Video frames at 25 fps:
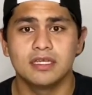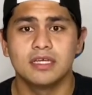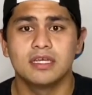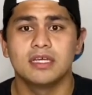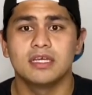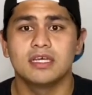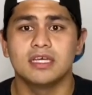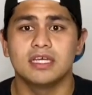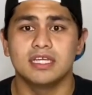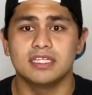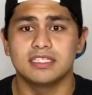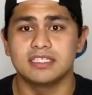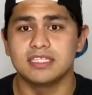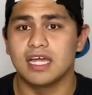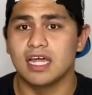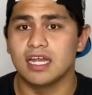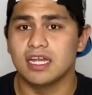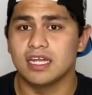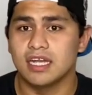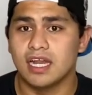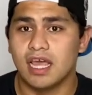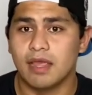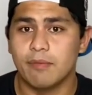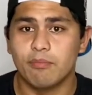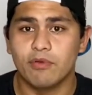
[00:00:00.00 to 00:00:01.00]
It's not a
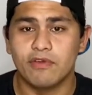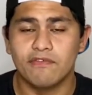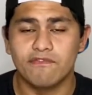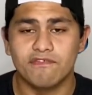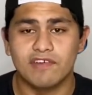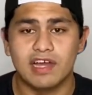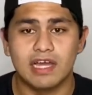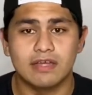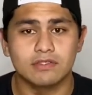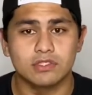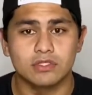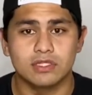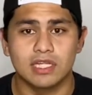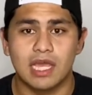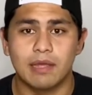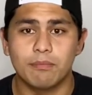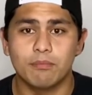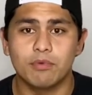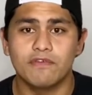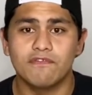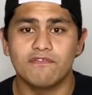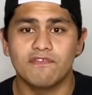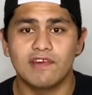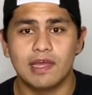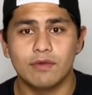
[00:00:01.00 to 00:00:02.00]
9.5, so
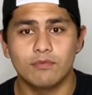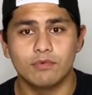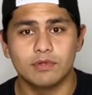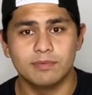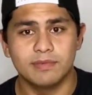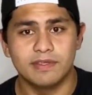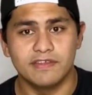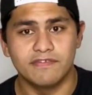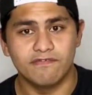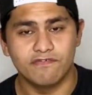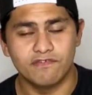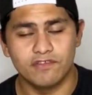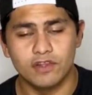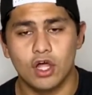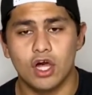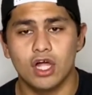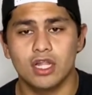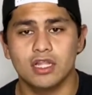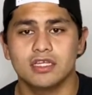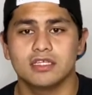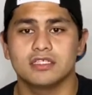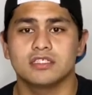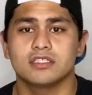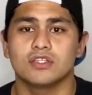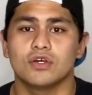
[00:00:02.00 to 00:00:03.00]
9.5 would be
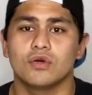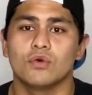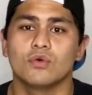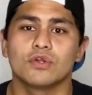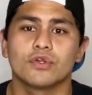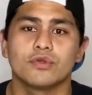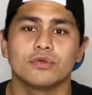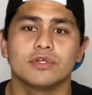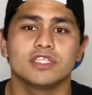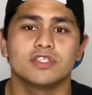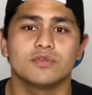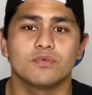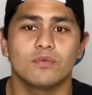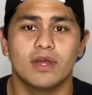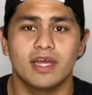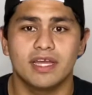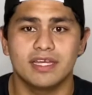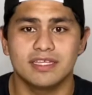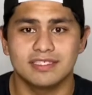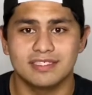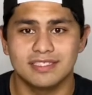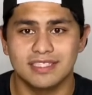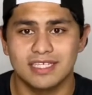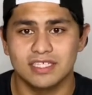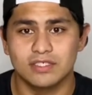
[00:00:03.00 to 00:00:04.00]
flawless. The only reason why is
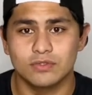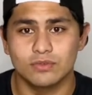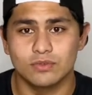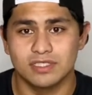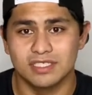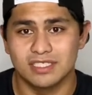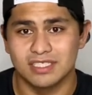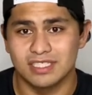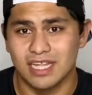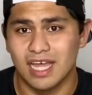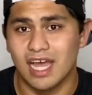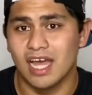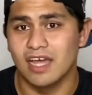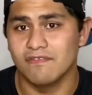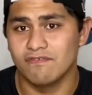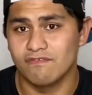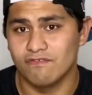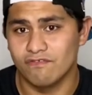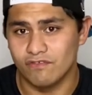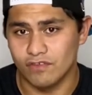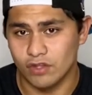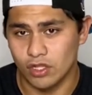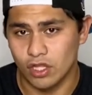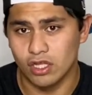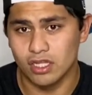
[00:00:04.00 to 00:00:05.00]
this one's not
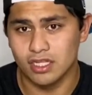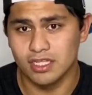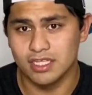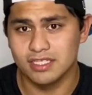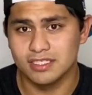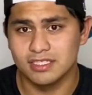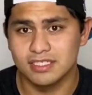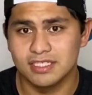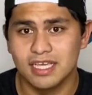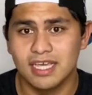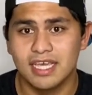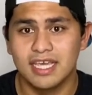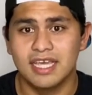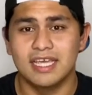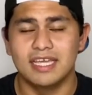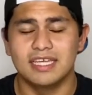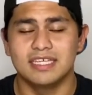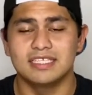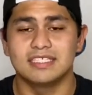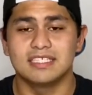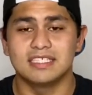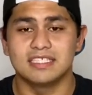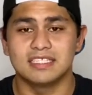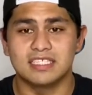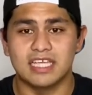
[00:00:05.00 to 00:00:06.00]
flawless is the
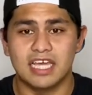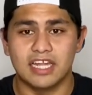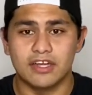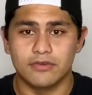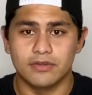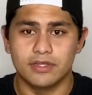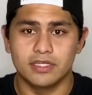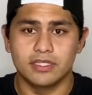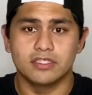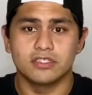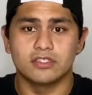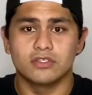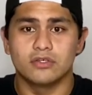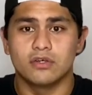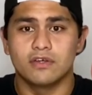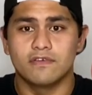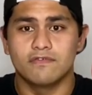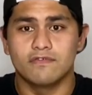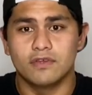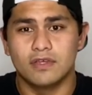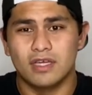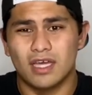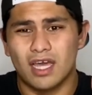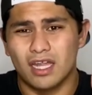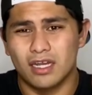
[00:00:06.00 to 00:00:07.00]
centering. So if you
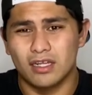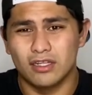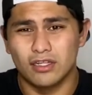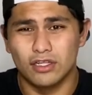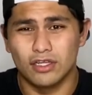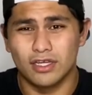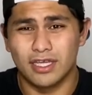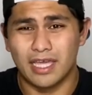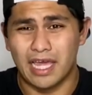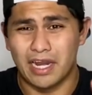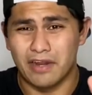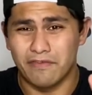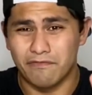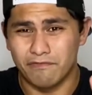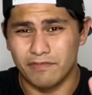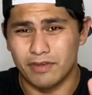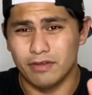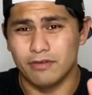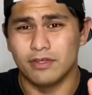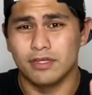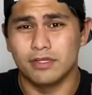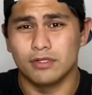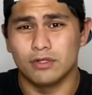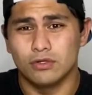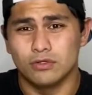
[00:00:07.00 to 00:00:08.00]
kind of look at it very
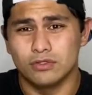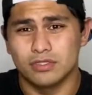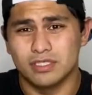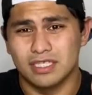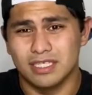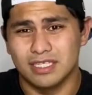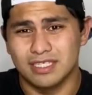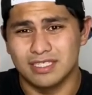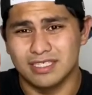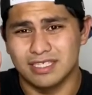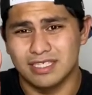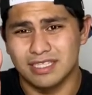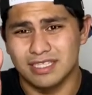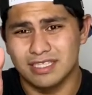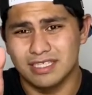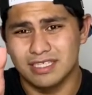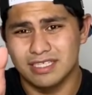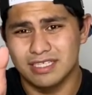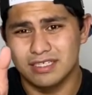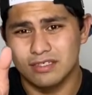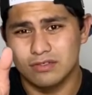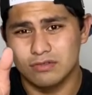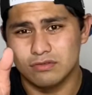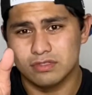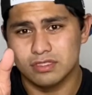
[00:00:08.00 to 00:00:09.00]
closely, it's a
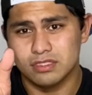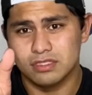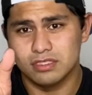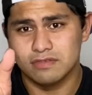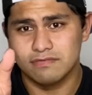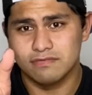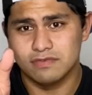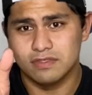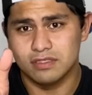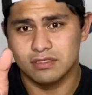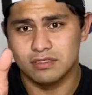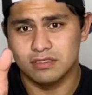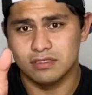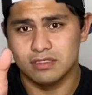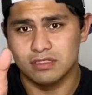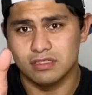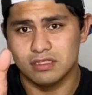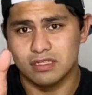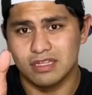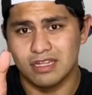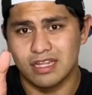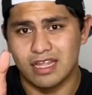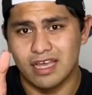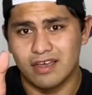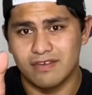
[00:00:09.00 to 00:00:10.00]
little shifted to the
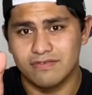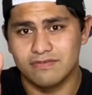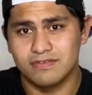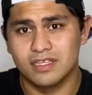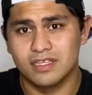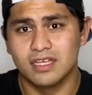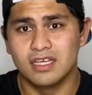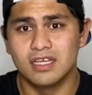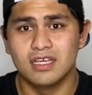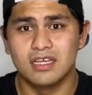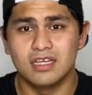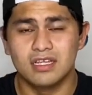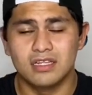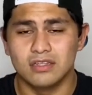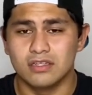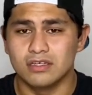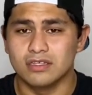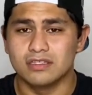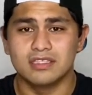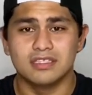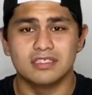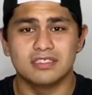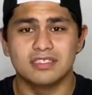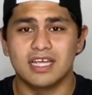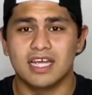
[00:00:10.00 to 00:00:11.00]
left. Look,
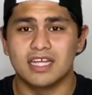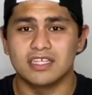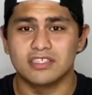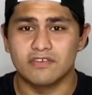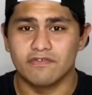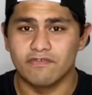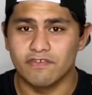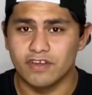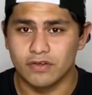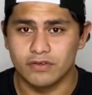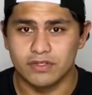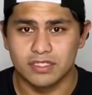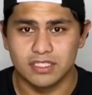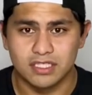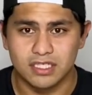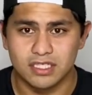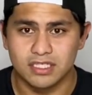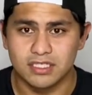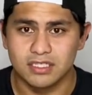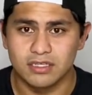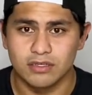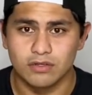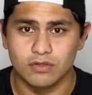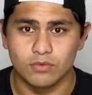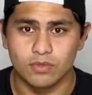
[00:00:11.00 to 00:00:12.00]
these guys are very
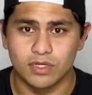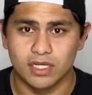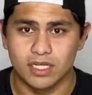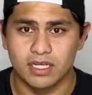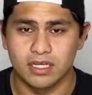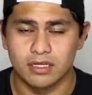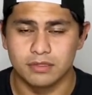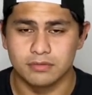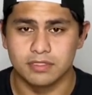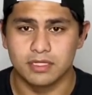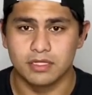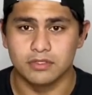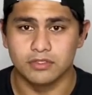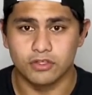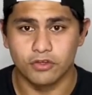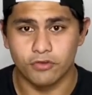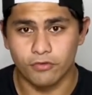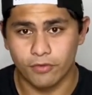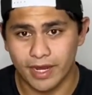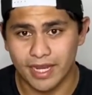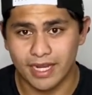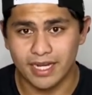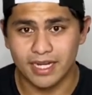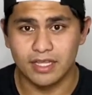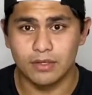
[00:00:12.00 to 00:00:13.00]
detailed when it comes down to
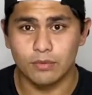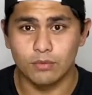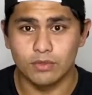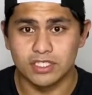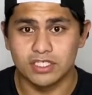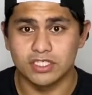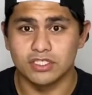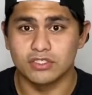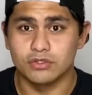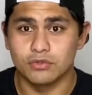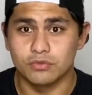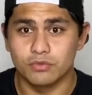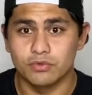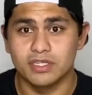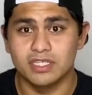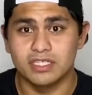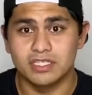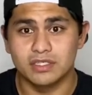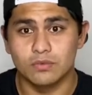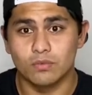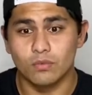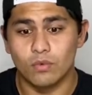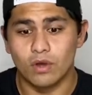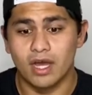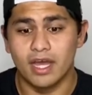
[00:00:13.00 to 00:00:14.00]
grading, which is the reason
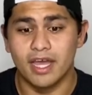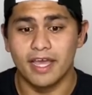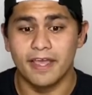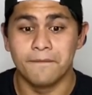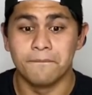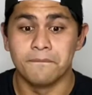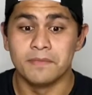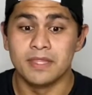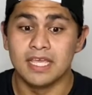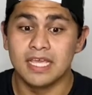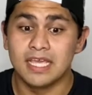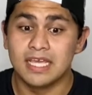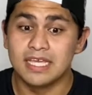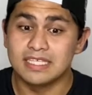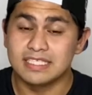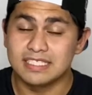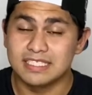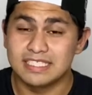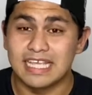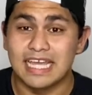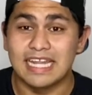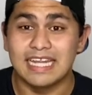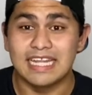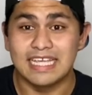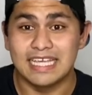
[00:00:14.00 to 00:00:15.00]
why
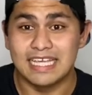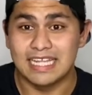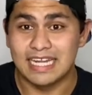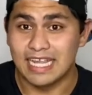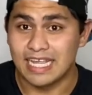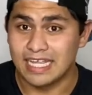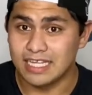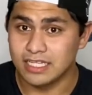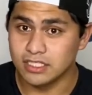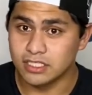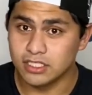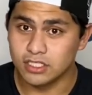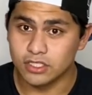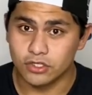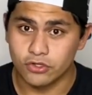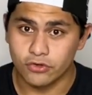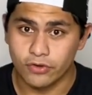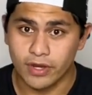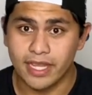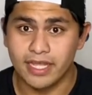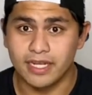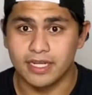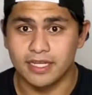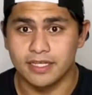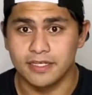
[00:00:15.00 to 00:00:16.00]
sending it into
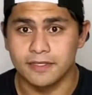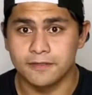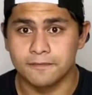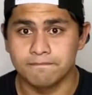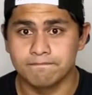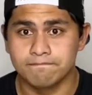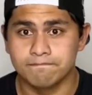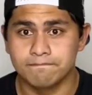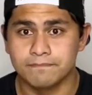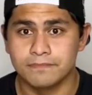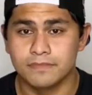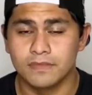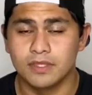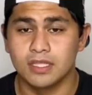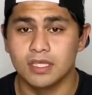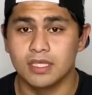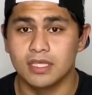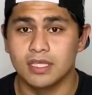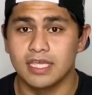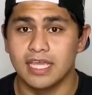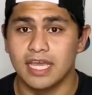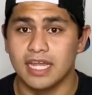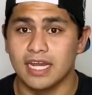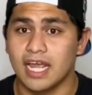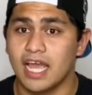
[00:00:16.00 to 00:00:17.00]
grading
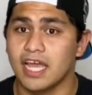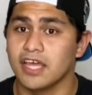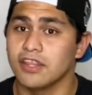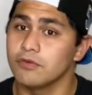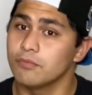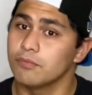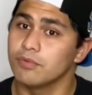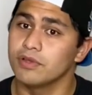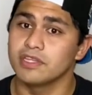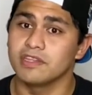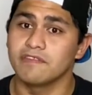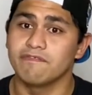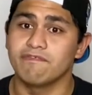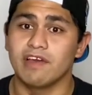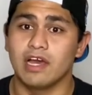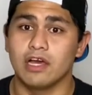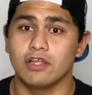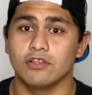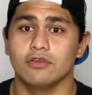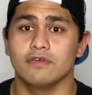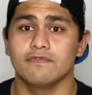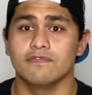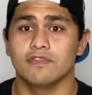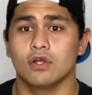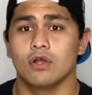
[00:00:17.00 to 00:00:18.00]
can either bring the value of
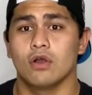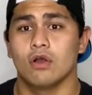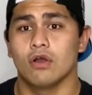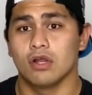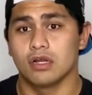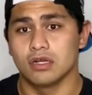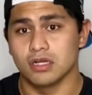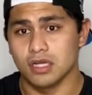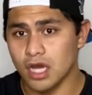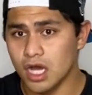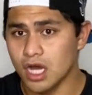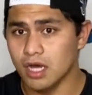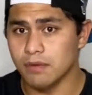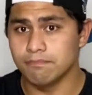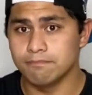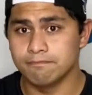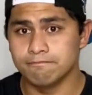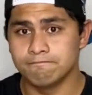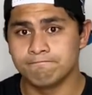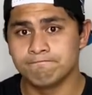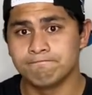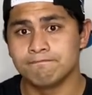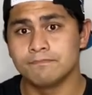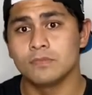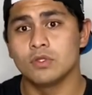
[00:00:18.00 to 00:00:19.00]
the card up
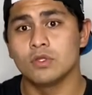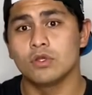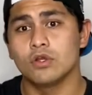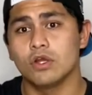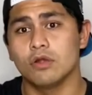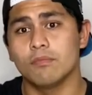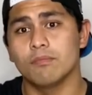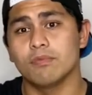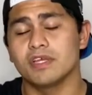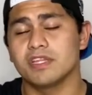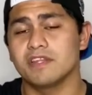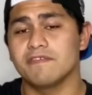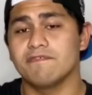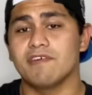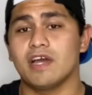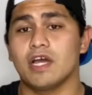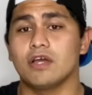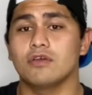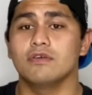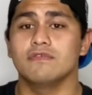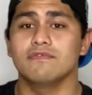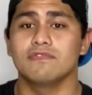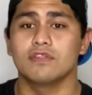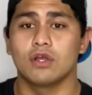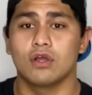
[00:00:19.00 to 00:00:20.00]
or bring the value of
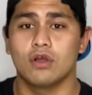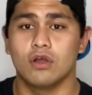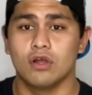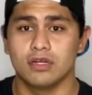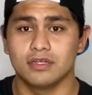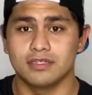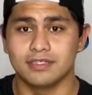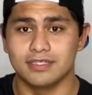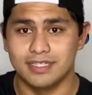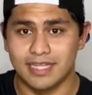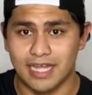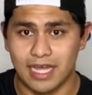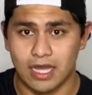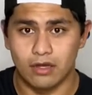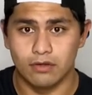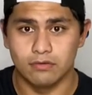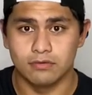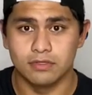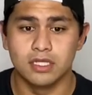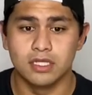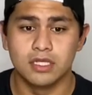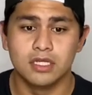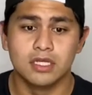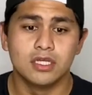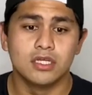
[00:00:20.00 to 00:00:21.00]
the card down.
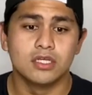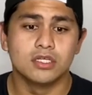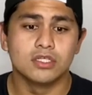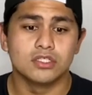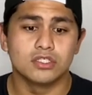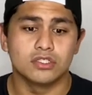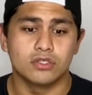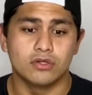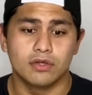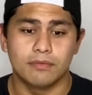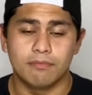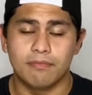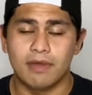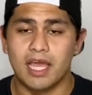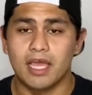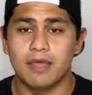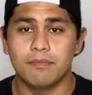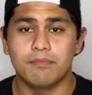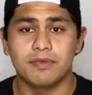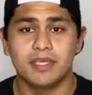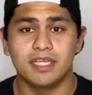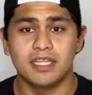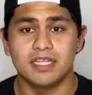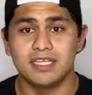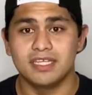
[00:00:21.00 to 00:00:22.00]
So in my
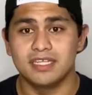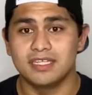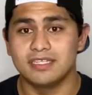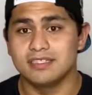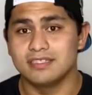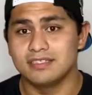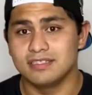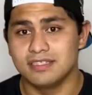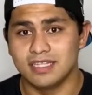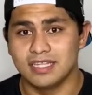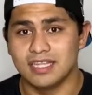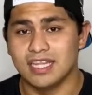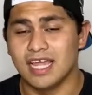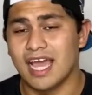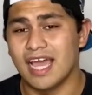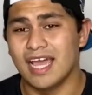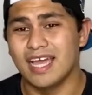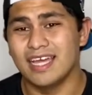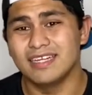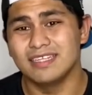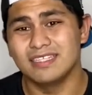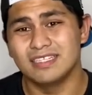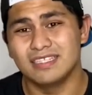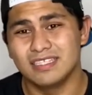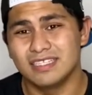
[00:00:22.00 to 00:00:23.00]
opinion, the
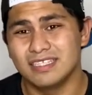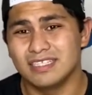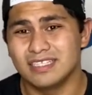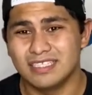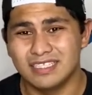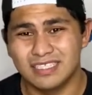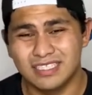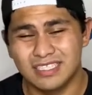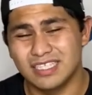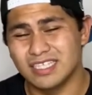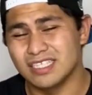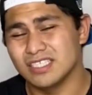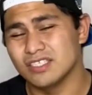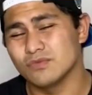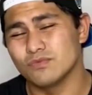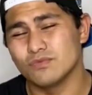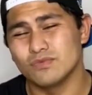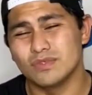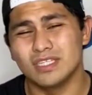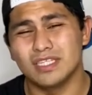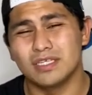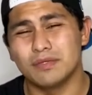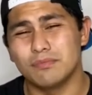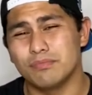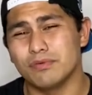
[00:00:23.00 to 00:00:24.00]
9 doesn't really
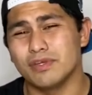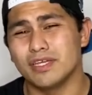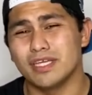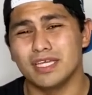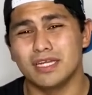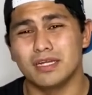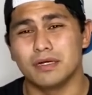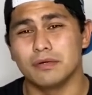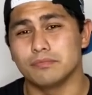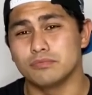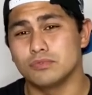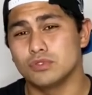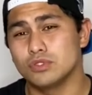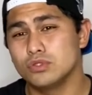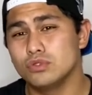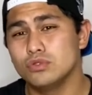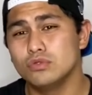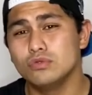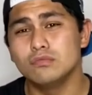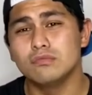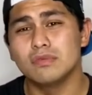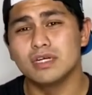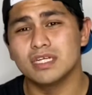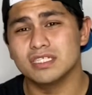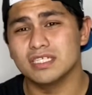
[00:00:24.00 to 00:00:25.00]
bring it up too
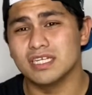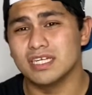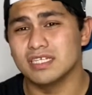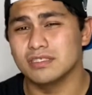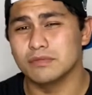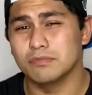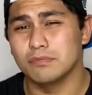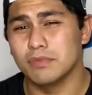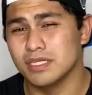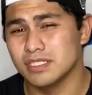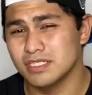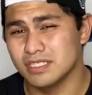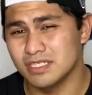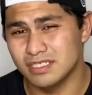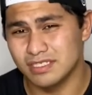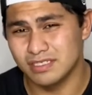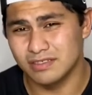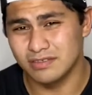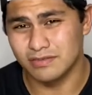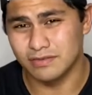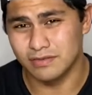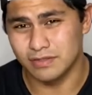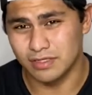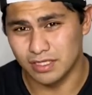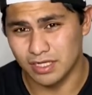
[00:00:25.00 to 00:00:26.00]
much as a
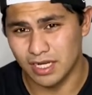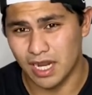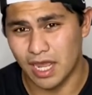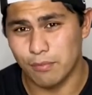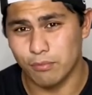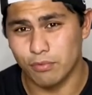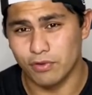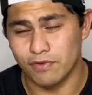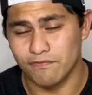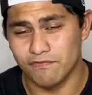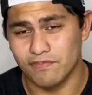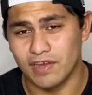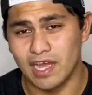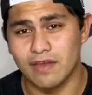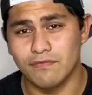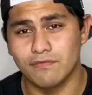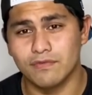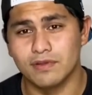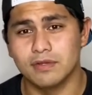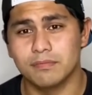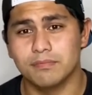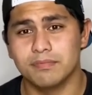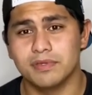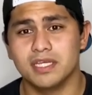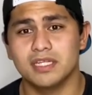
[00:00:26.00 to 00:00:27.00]
9.5 would have
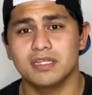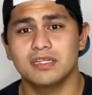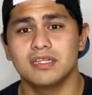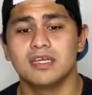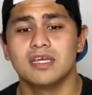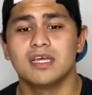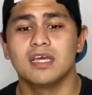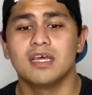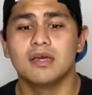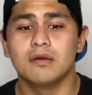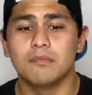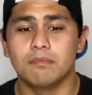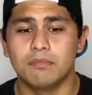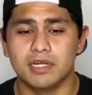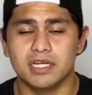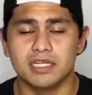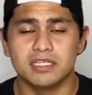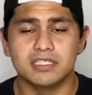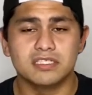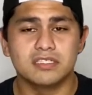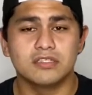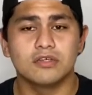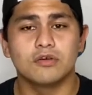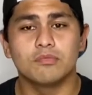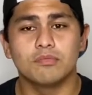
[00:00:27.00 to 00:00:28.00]
been, but it
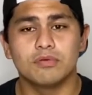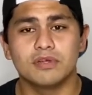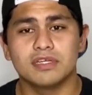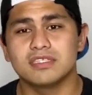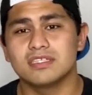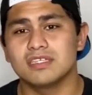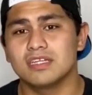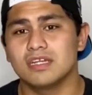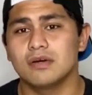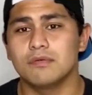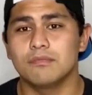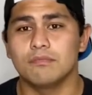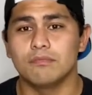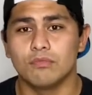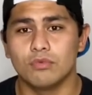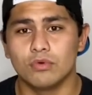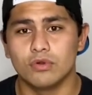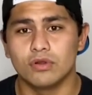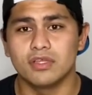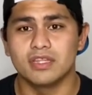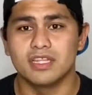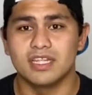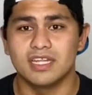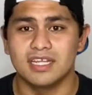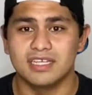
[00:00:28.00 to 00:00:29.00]
still brings it up more
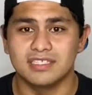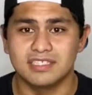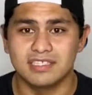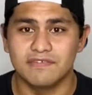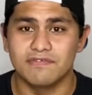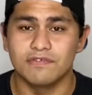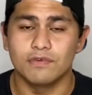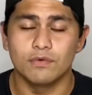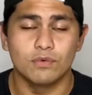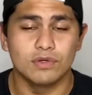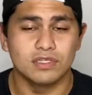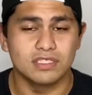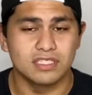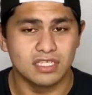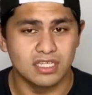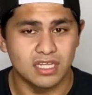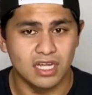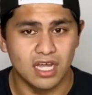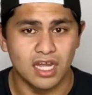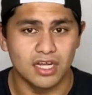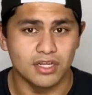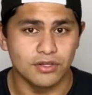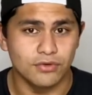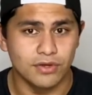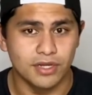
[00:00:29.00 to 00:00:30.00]
than as if it was a
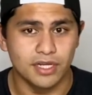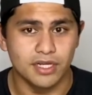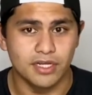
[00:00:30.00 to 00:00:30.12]
non-graded